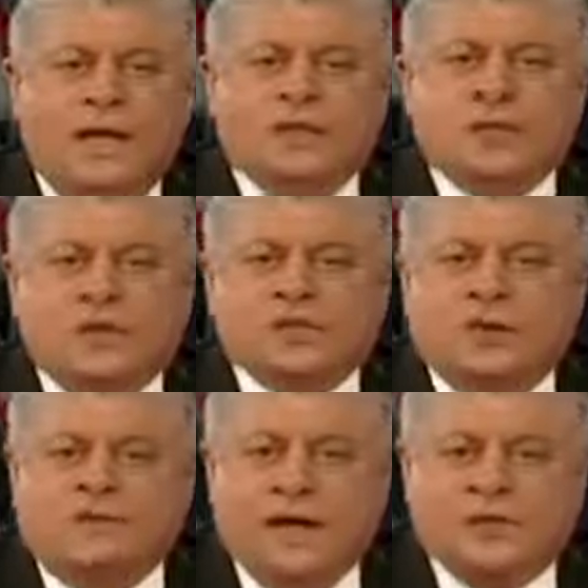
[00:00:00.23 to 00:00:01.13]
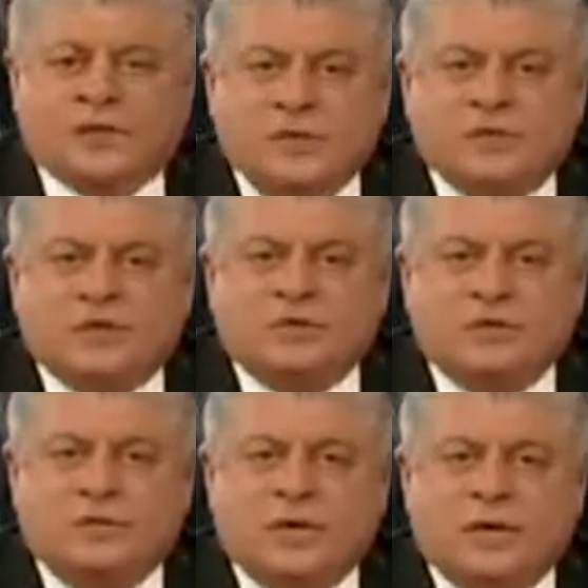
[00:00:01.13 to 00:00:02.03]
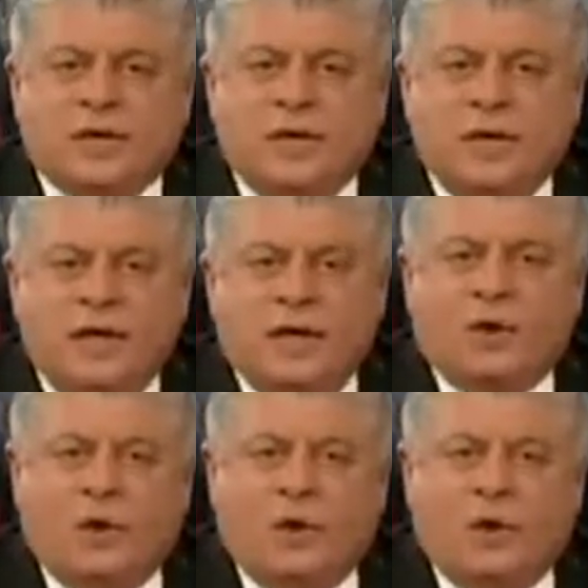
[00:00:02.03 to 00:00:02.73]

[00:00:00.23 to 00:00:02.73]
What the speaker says: He's also a Fox News contributor and